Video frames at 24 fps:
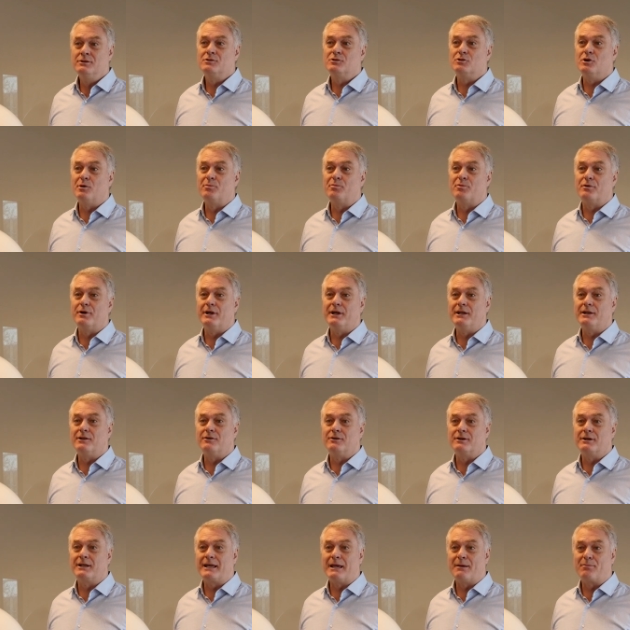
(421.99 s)
to operate
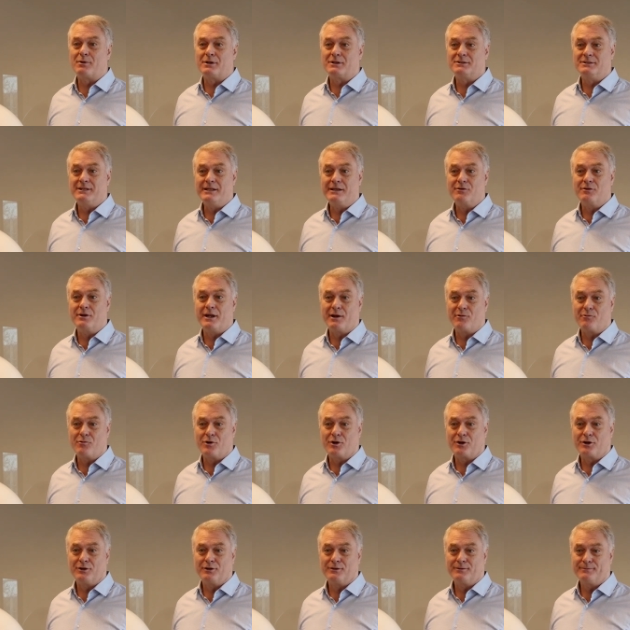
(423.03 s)
on Kepler's LEO
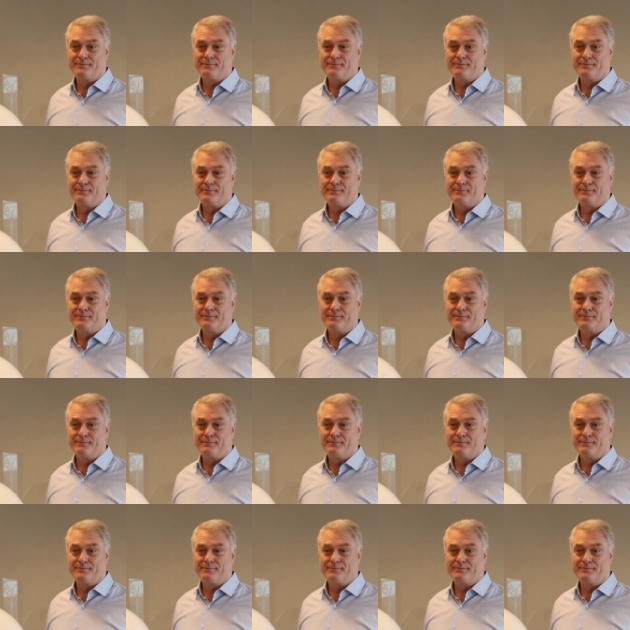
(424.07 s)
network.